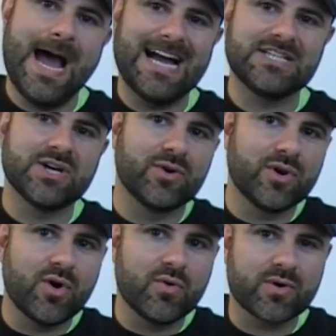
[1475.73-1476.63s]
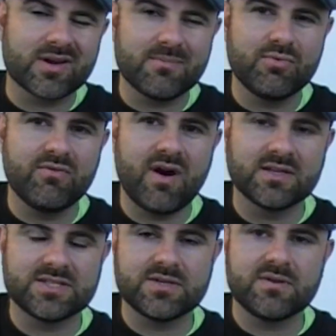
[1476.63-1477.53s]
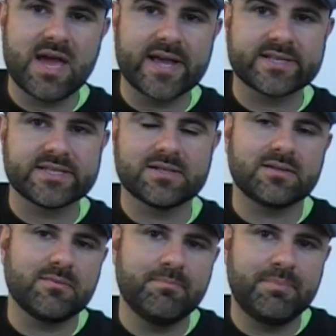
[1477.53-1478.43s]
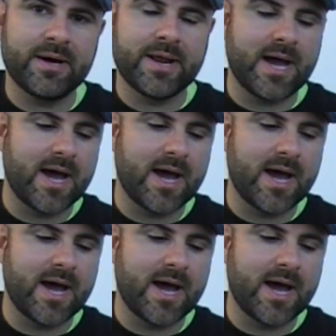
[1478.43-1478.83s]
I don't know who we're going to move on to next, but